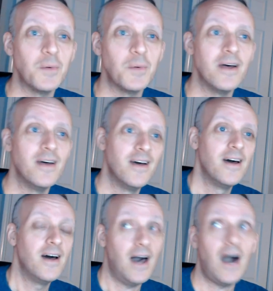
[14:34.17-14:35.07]
but
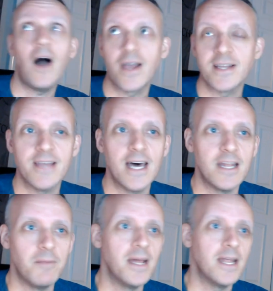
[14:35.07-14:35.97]
I'll get to that in a
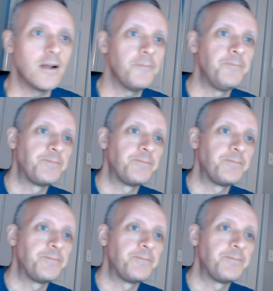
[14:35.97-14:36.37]
minute here.